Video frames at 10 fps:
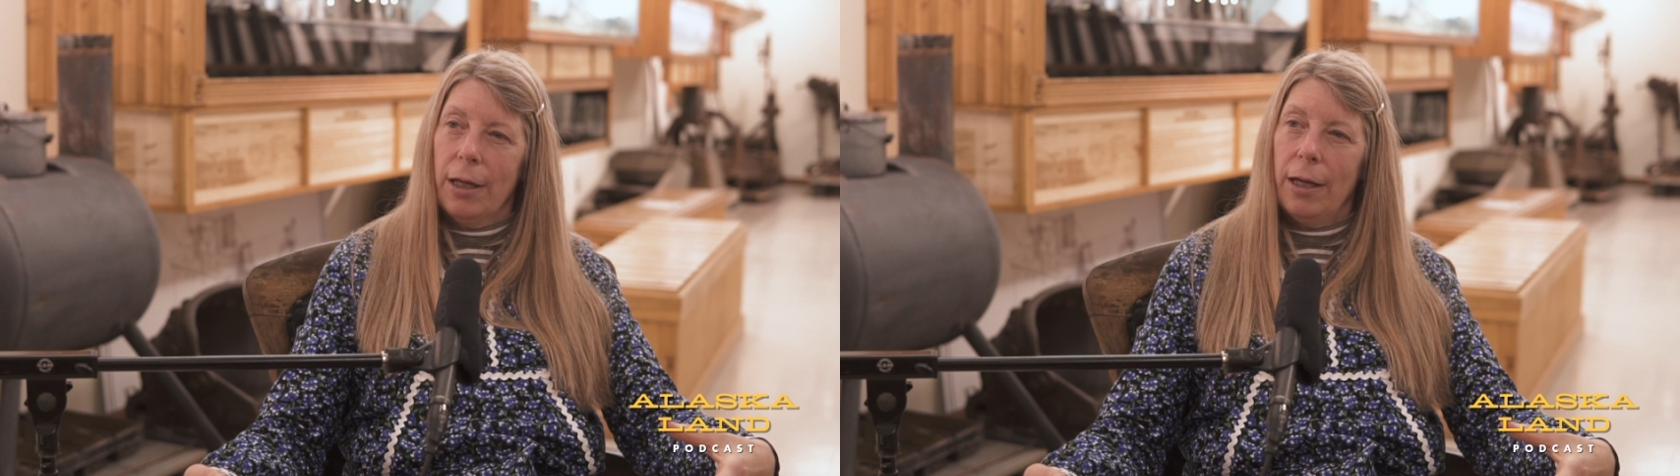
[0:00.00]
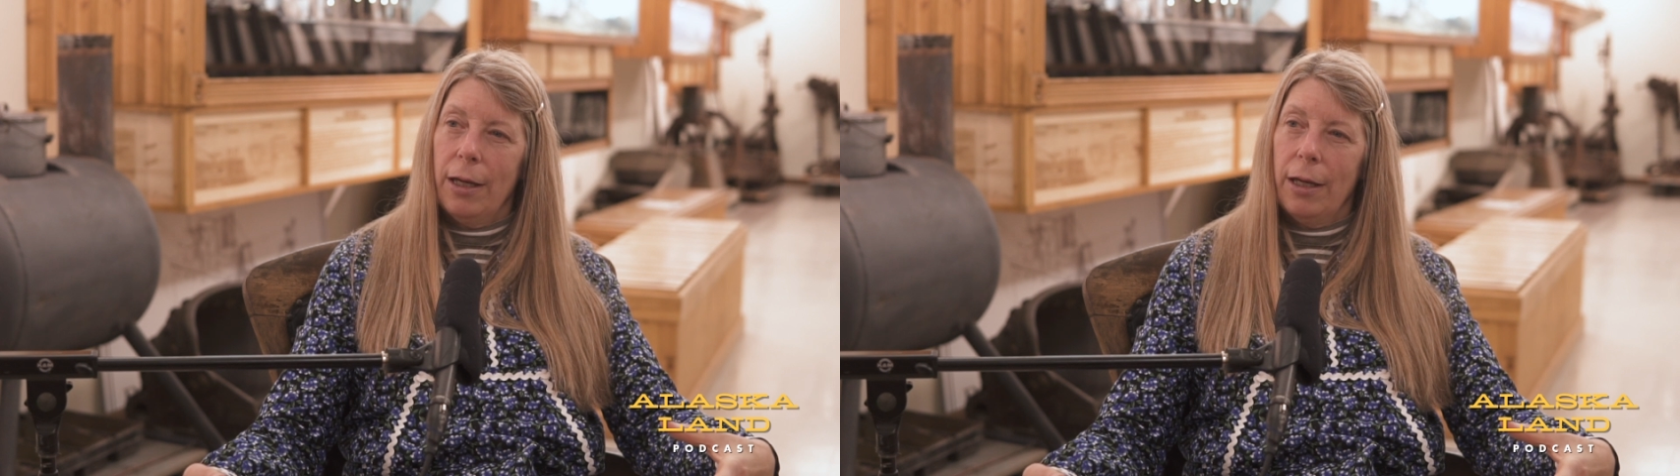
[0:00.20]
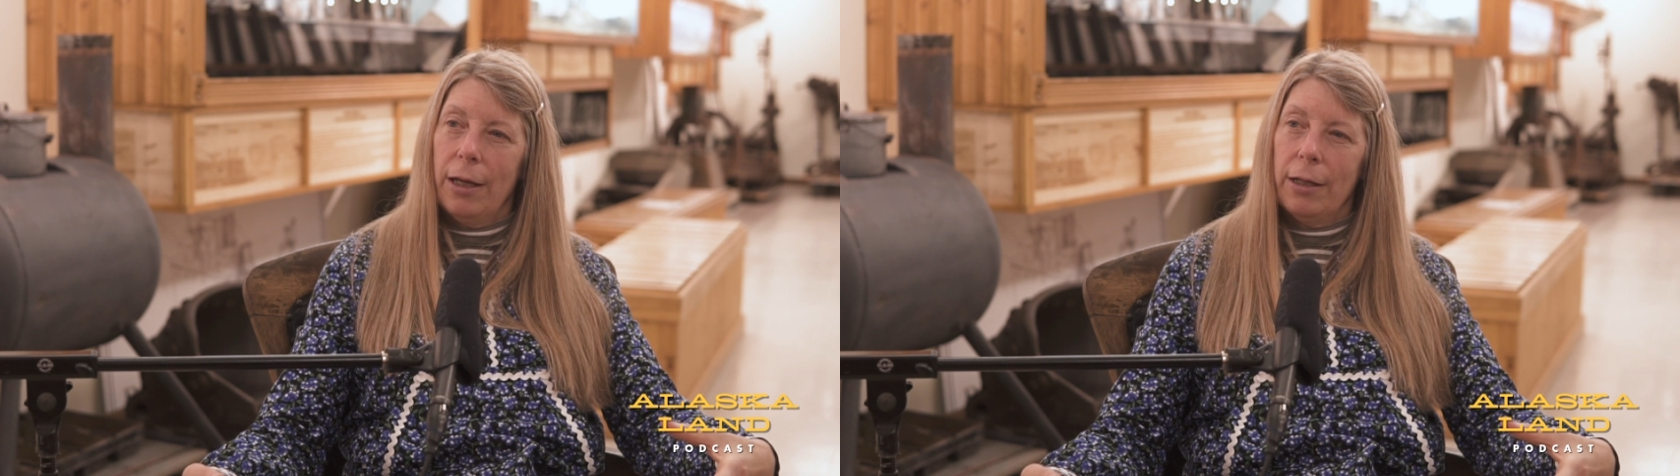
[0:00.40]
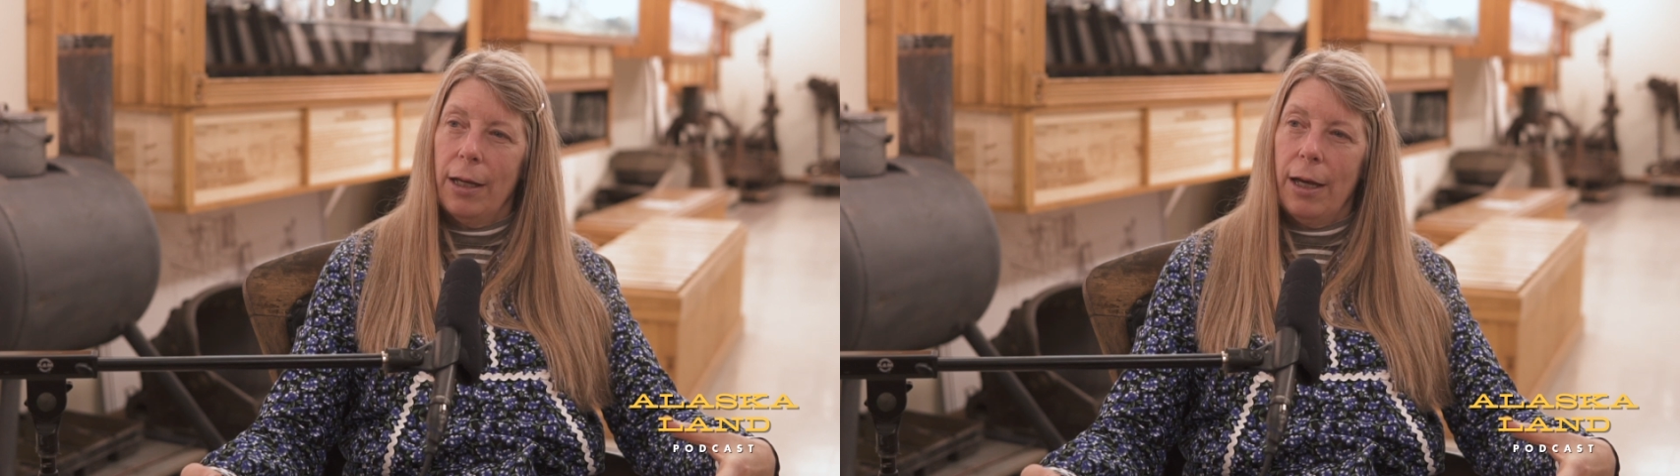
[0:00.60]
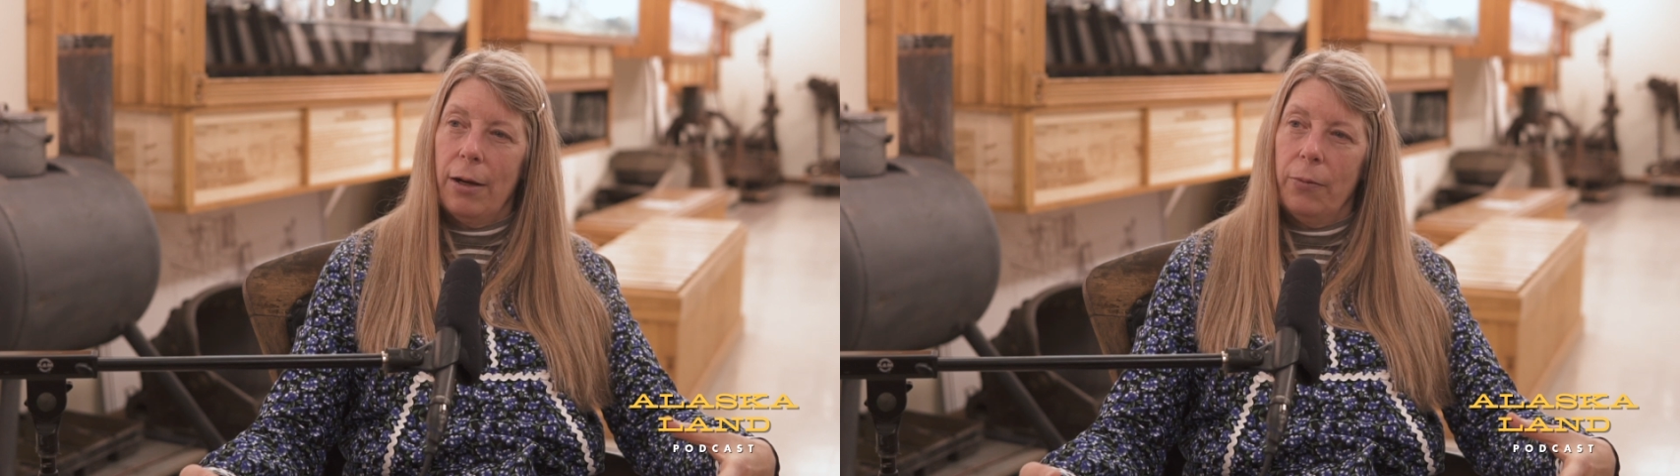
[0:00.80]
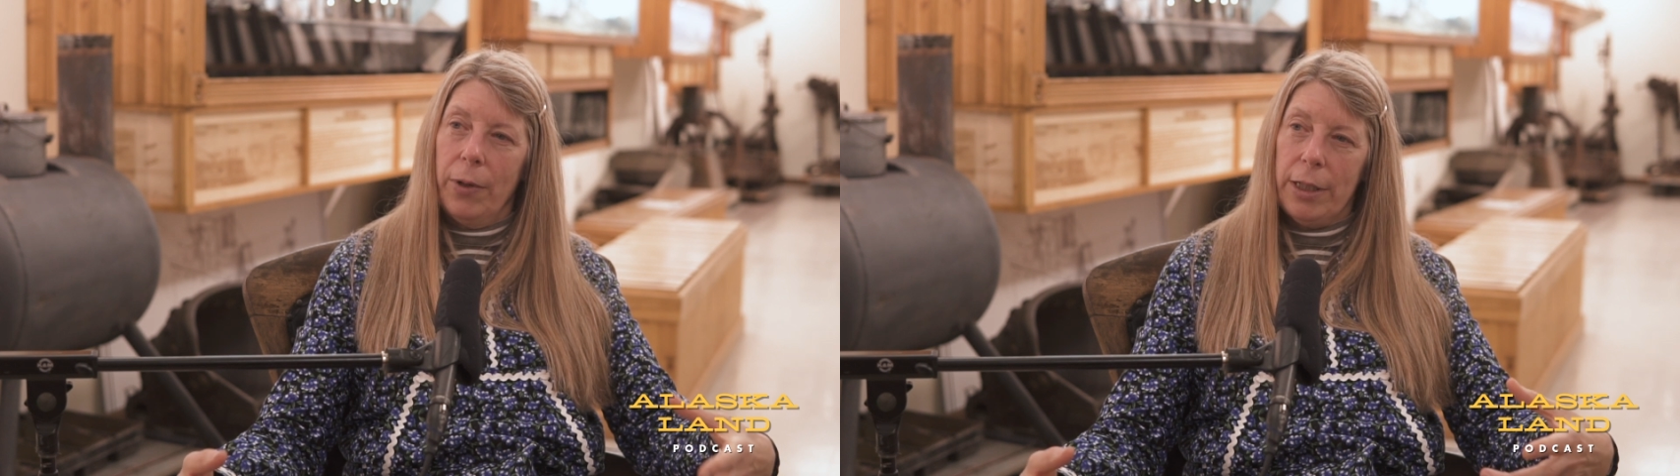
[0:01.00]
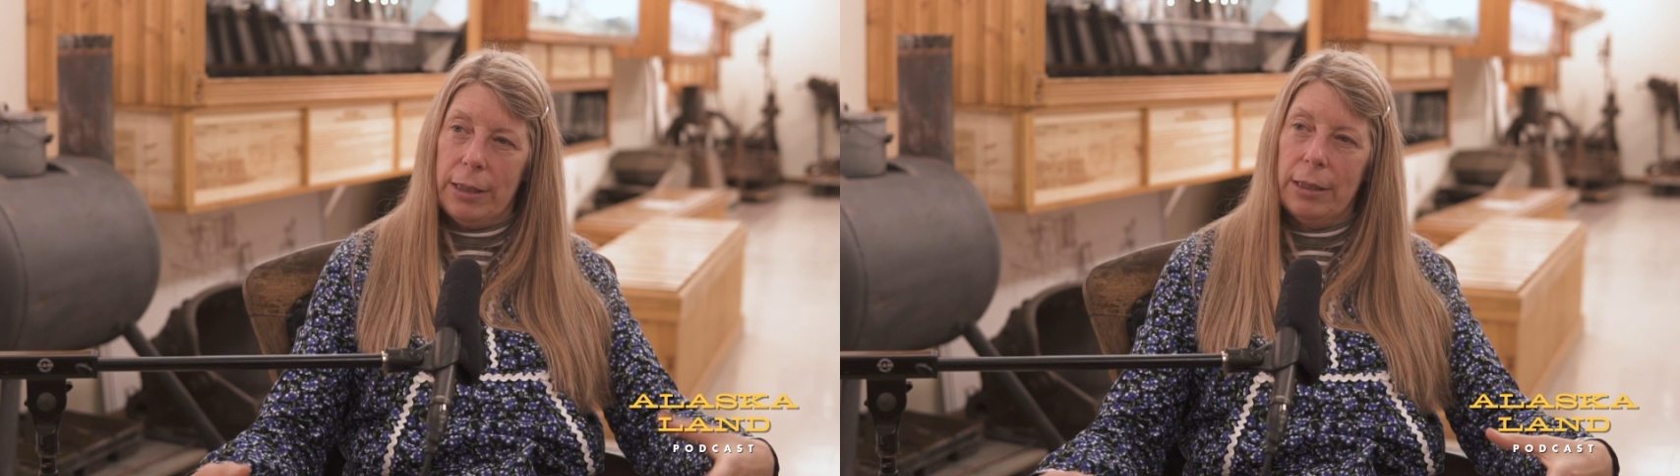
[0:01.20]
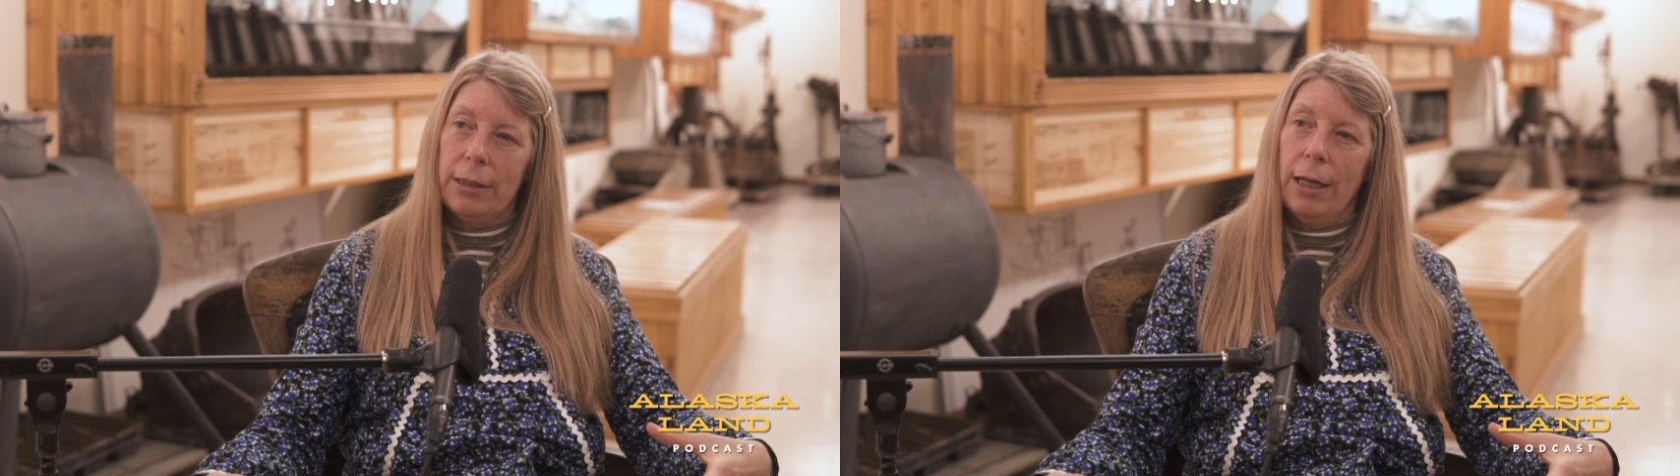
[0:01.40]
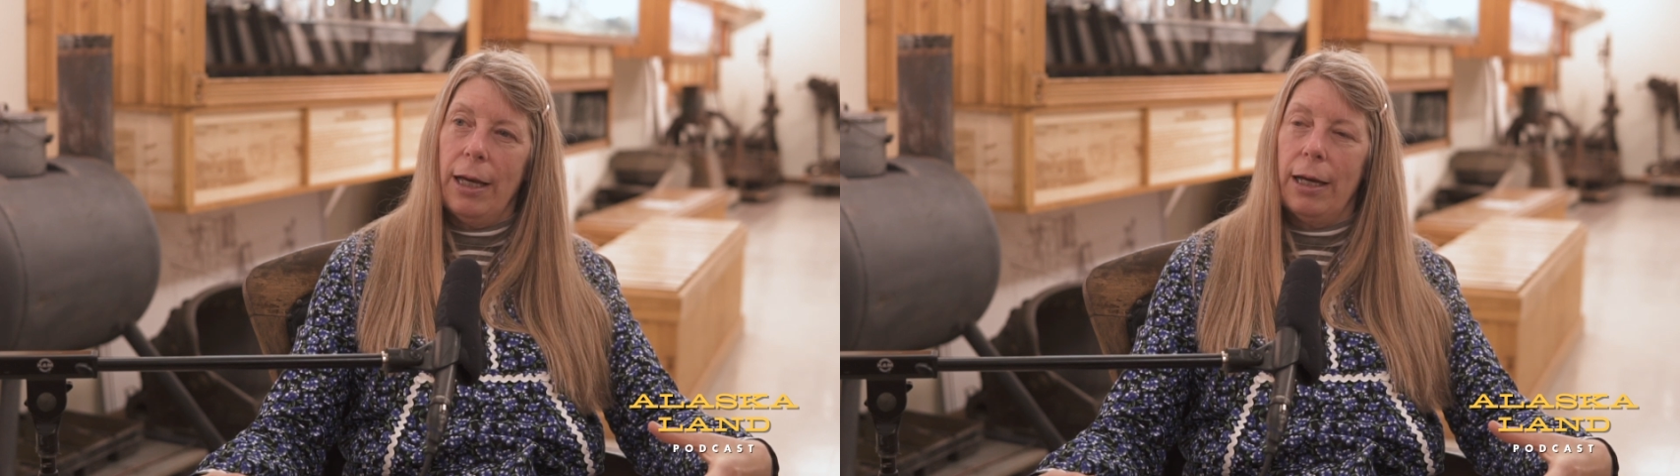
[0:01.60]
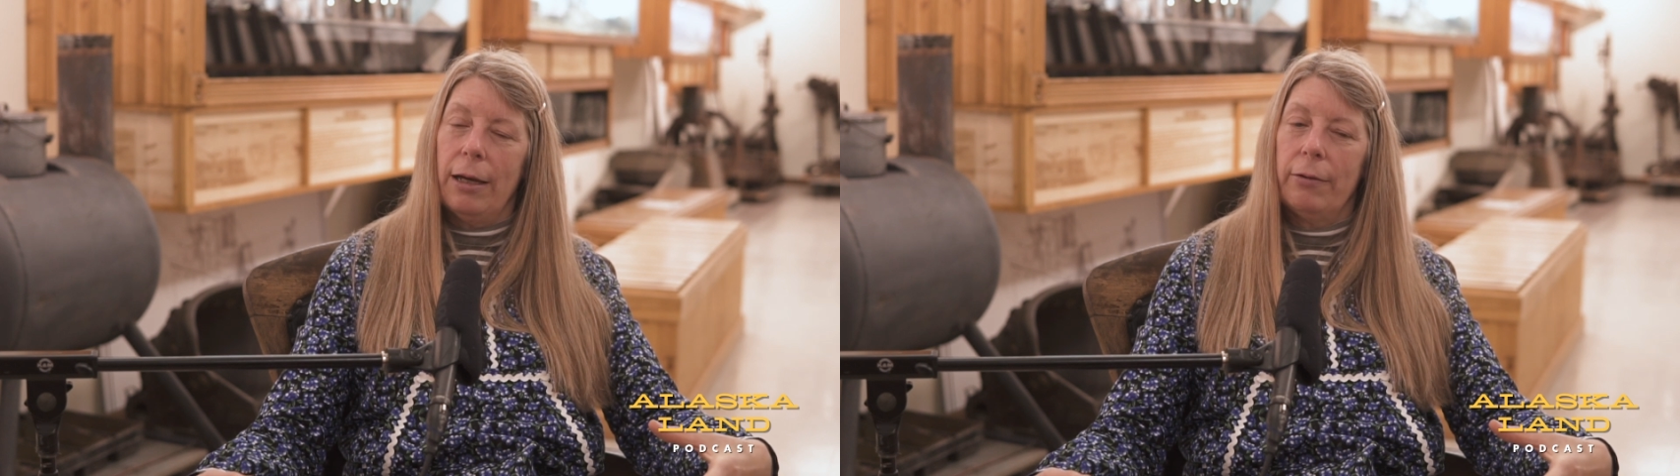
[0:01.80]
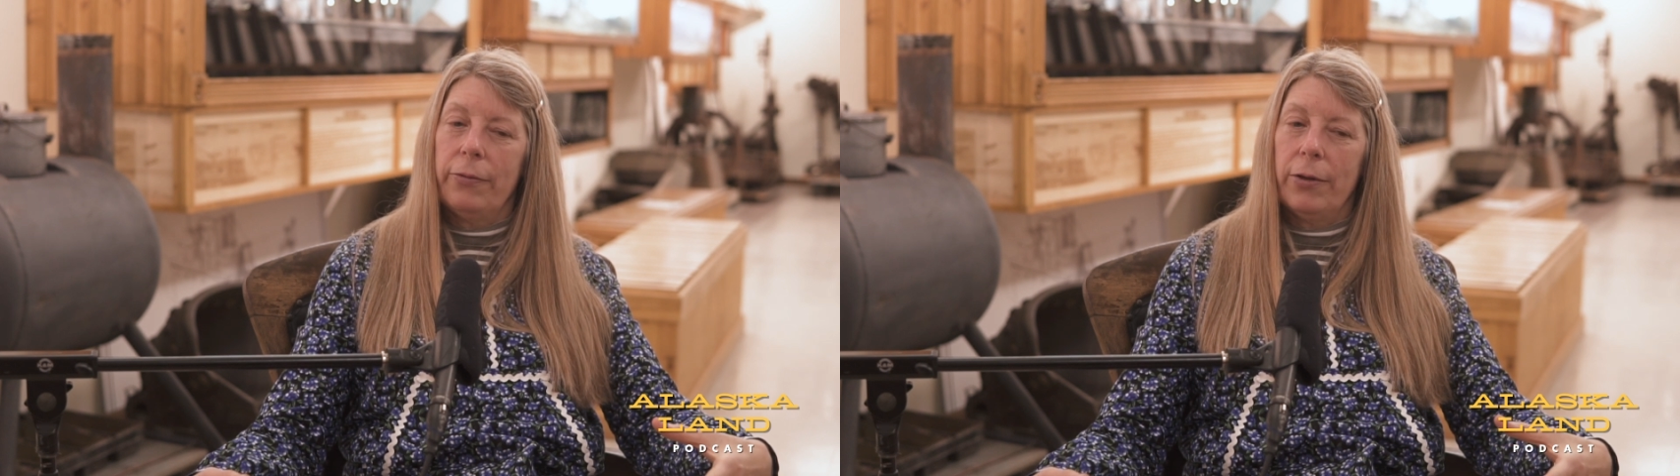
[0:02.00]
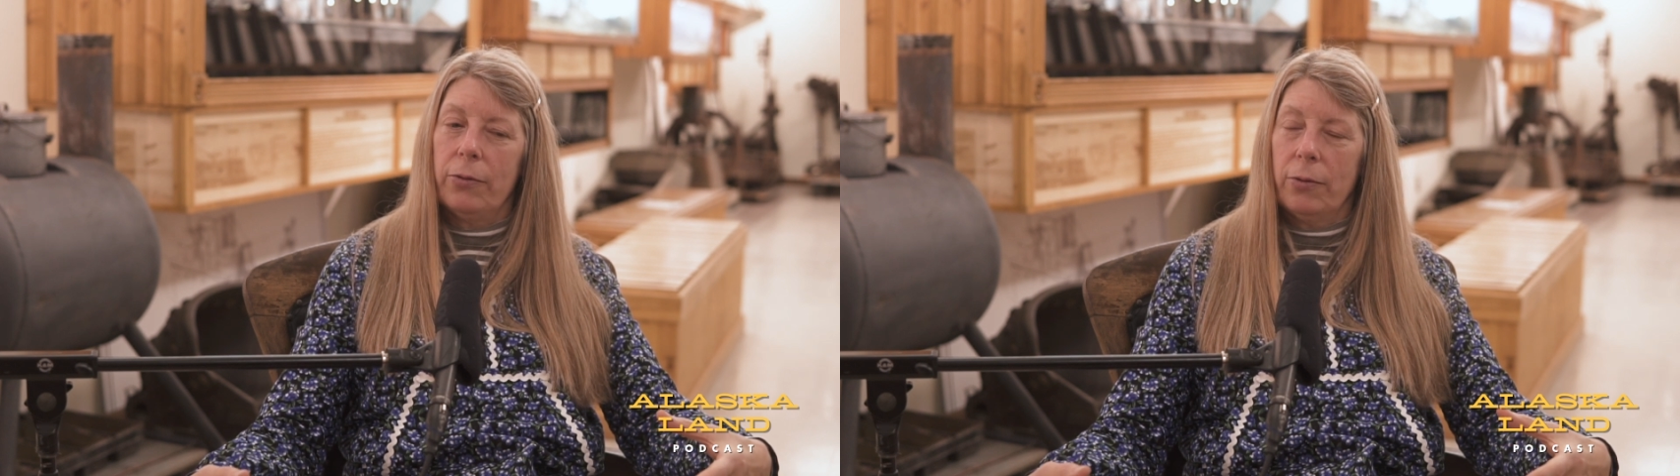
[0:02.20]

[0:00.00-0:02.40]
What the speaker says: and how we did have an